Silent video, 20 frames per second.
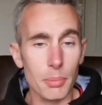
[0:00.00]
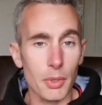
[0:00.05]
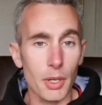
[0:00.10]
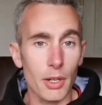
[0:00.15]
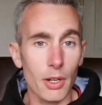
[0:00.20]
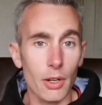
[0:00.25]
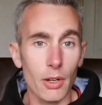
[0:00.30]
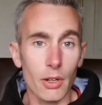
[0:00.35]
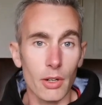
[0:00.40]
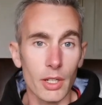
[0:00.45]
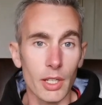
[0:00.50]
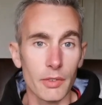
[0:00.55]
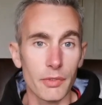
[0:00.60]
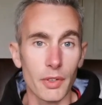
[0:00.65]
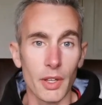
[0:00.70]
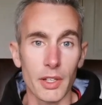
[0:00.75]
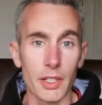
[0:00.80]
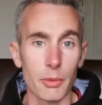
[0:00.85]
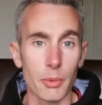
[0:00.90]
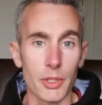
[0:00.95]
But
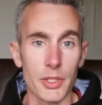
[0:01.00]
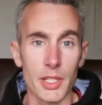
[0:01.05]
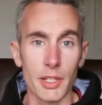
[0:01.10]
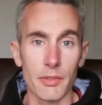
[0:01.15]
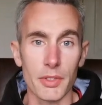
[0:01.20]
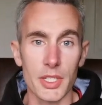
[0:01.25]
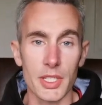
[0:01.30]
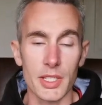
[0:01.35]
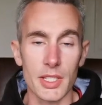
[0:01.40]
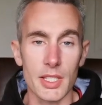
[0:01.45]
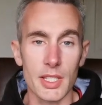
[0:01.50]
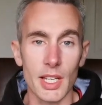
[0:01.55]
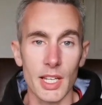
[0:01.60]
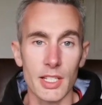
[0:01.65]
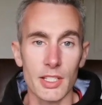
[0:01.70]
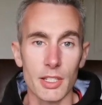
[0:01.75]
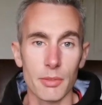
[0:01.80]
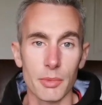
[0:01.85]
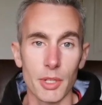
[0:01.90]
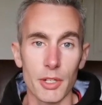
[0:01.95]
if anyone's ever seen
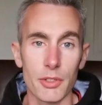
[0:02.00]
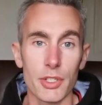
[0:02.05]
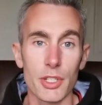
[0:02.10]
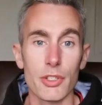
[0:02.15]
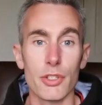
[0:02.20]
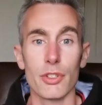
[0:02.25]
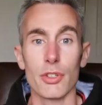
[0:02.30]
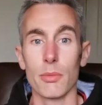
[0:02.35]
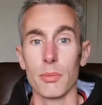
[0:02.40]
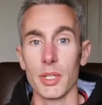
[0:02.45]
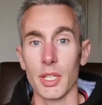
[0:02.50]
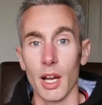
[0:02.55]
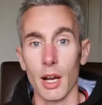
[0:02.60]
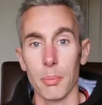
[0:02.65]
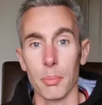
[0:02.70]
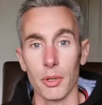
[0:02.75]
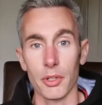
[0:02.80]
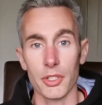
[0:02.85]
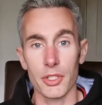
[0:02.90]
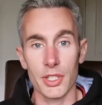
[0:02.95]
stage hypnosis, you can be
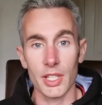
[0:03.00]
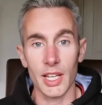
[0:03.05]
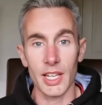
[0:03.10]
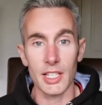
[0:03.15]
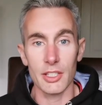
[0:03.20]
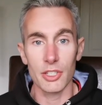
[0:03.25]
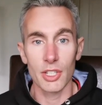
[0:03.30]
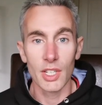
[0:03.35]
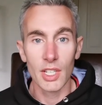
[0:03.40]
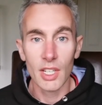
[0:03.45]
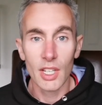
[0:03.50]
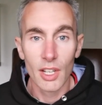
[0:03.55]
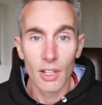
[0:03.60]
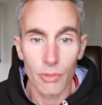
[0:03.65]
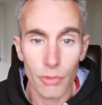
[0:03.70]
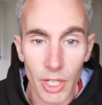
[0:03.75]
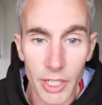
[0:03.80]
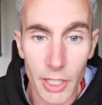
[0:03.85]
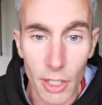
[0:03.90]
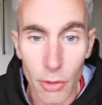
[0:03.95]
up on a stage
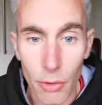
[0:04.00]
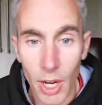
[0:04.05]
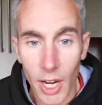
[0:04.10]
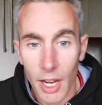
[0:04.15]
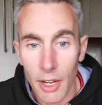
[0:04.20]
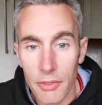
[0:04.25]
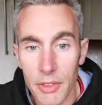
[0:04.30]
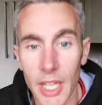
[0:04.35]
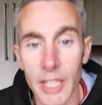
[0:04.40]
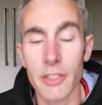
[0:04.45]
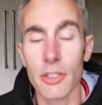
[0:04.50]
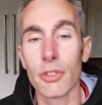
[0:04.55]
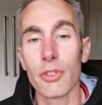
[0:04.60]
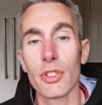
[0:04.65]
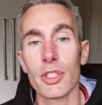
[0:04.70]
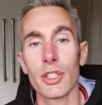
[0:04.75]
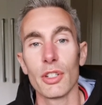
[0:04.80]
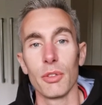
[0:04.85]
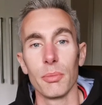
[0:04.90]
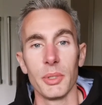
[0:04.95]
running around and you
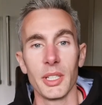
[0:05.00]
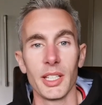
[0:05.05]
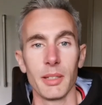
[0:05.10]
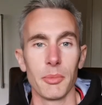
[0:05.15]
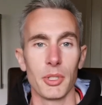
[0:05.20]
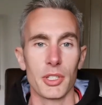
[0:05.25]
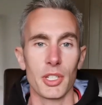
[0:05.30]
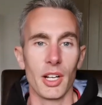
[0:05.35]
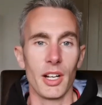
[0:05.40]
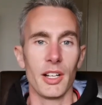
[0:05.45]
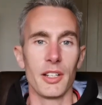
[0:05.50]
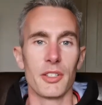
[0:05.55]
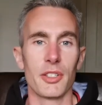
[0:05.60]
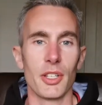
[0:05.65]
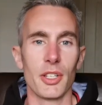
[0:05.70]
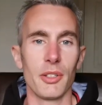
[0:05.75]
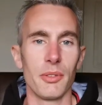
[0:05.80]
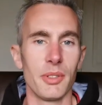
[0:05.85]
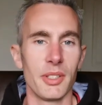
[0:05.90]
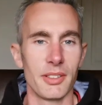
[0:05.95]
can still be hypnotized.
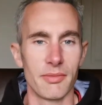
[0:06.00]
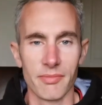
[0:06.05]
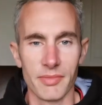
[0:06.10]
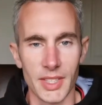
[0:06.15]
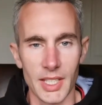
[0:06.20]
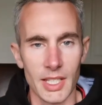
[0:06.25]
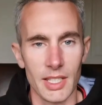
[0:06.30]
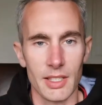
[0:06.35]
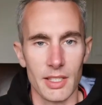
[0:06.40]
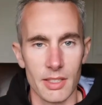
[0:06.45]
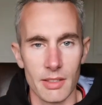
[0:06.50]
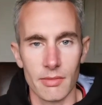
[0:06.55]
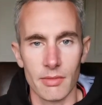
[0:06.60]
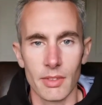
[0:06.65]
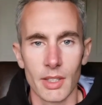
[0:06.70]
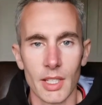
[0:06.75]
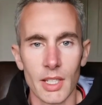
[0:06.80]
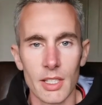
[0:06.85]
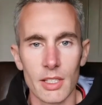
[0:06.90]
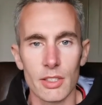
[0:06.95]
So it's
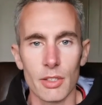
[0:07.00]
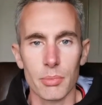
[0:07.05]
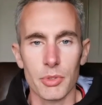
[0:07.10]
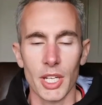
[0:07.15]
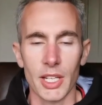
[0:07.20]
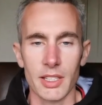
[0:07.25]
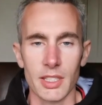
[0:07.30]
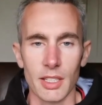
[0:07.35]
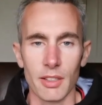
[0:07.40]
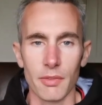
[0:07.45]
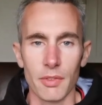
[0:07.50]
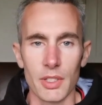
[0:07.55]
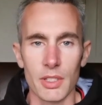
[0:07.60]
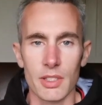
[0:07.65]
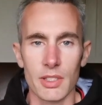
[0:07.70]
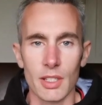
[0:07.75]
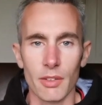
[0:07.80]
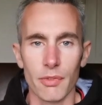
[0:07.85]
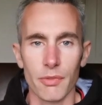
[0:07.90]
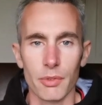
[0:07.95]
subjective,
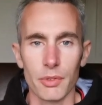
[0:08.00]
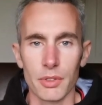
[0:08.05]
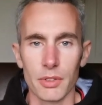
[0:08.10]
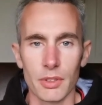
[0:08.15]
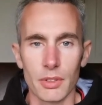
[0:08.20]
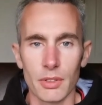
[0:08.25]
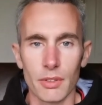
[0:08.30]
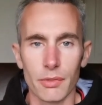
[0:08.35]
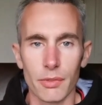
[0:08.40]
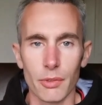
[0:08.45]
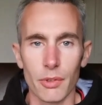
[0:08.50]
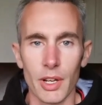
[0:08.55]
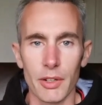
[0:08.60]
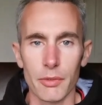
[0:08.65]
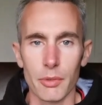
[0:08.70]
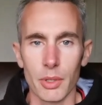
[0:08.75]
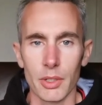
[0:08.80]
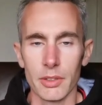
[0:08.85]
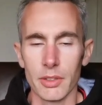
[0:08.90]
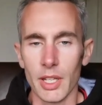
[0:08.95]
it's different for
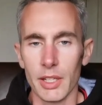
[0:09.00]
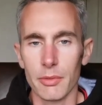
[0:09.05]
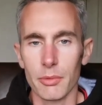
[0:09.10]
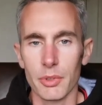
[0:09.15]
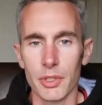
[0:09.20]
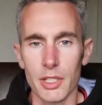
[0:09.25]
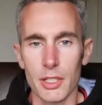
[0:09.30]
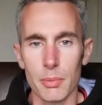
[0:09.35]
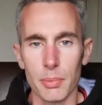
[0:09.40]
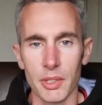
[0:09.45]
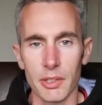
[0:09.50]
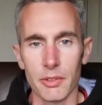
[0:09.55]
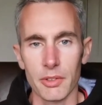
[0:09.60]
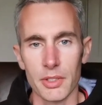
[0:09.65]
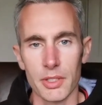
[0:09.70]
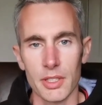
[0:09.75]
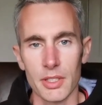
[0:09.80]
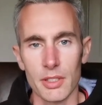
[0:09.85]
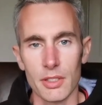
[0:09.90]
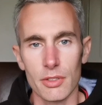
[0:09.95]
everyone. Everyone
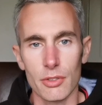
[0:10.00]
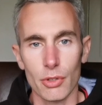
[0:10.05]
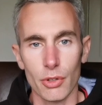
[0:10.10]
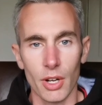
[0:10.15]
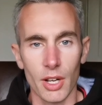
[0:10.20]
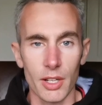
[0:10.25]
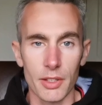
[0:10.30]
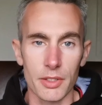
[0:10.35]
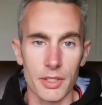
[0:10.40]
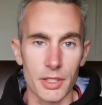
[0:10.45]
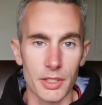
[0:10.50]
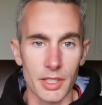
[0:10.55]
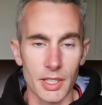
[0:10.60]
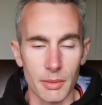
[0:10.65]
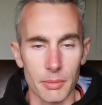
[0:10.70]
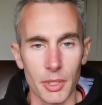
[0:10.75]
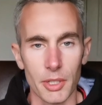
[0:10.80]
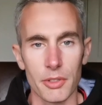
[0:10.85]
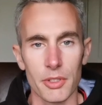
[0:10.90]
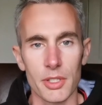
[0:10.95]
experiences trance and
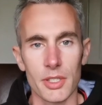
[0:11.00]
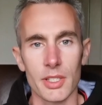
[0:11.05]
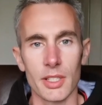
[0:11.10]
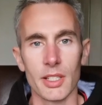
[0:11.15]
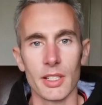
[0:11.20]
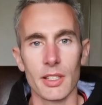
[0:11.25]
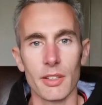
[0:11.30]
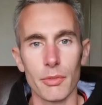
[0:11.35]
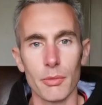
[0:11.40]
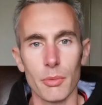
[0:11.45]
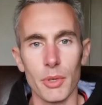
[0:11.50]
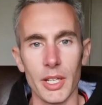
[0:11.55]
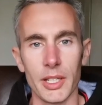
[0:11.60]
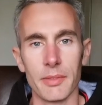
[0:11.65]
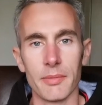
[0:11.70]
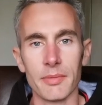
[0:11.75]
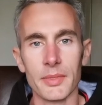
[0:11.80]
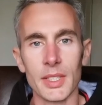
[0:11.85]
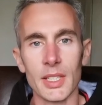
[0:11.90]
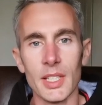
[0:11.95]
hypnosis in a different
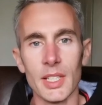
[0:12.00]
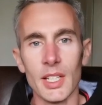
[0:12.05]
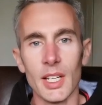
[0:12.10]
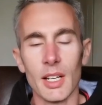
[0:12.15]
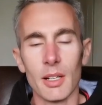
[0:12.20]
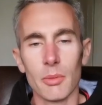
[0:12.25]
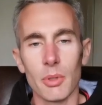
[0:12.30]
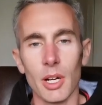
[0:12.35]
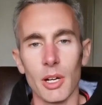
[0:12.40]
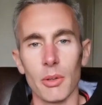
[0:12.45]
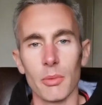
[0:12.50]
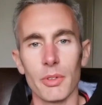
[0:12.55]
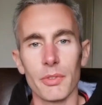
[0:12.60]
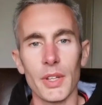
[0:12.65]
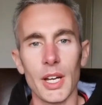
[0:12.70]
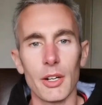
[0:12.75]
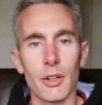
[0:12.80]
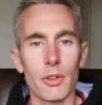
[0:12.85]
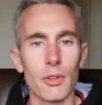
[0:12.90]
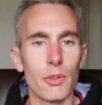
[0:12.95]
way. Well,
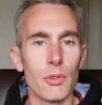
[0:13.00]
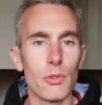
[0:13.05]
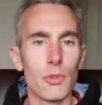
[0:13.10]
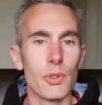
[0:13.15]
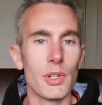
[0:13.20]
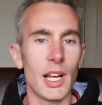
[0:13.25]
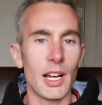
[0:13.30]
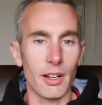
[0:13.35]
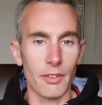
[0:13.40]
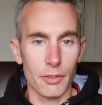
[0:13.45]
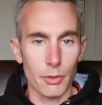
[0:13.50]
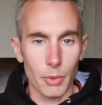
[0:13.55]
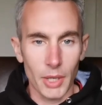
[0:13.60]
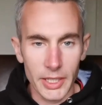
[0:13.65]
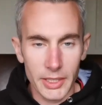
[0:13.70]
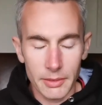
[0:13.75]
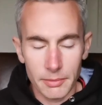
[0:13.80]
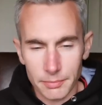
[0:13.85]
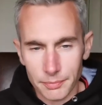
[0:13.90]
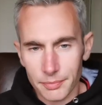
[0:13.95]
with that all out of the
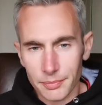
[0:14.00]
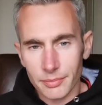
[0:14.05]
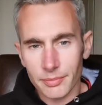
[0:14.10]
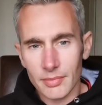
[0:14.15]
way,